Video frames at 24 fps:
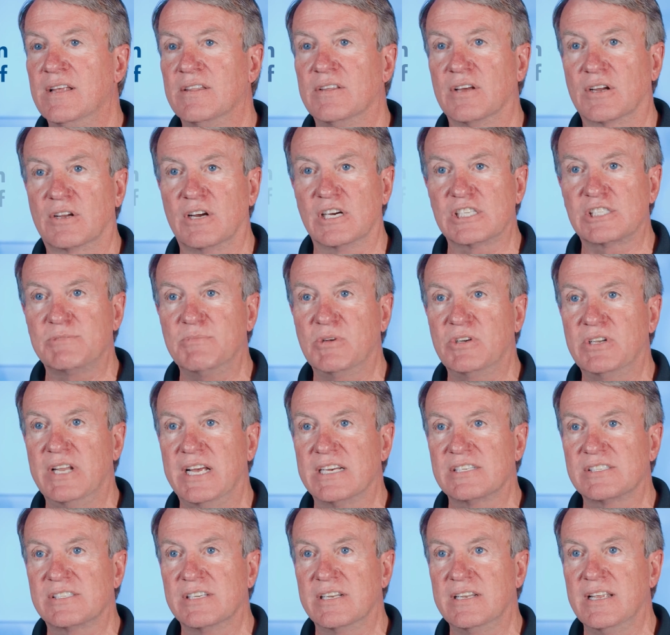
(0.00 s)
The customer
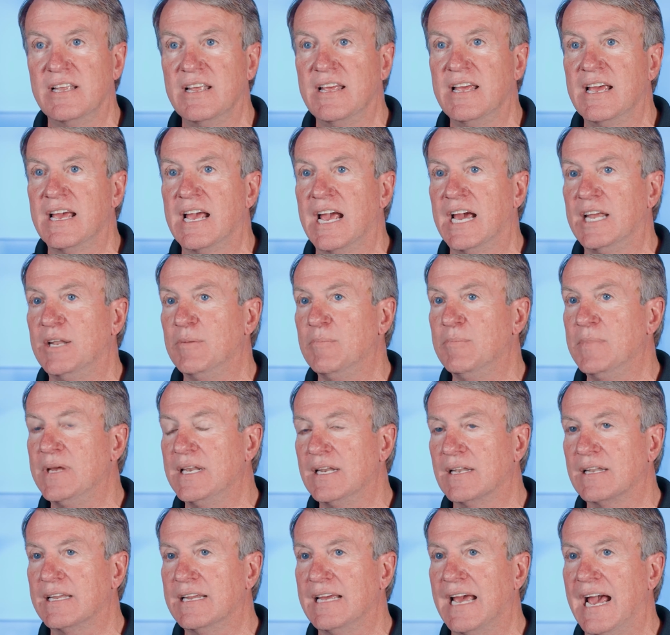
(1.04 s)
tested and
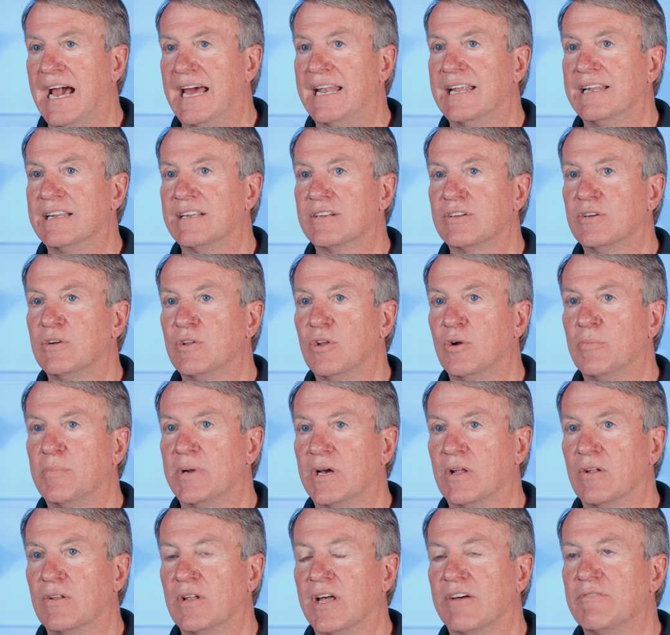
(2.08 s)
immediately added it to their
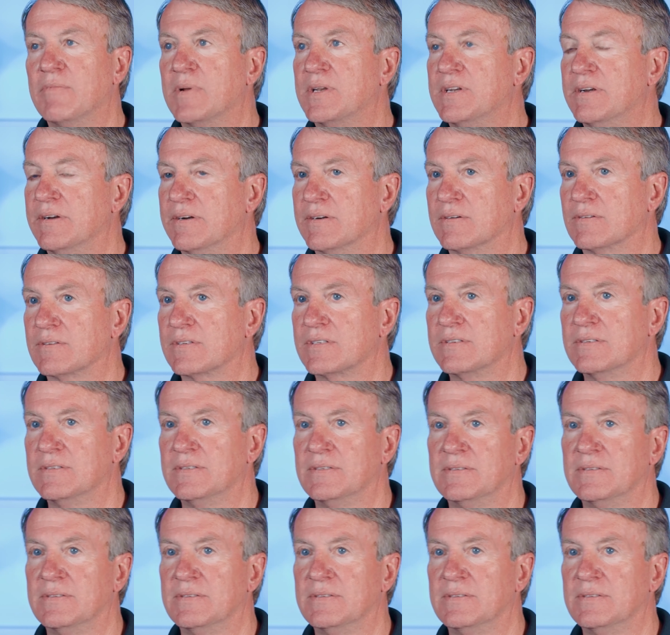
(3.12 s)
bill of materials.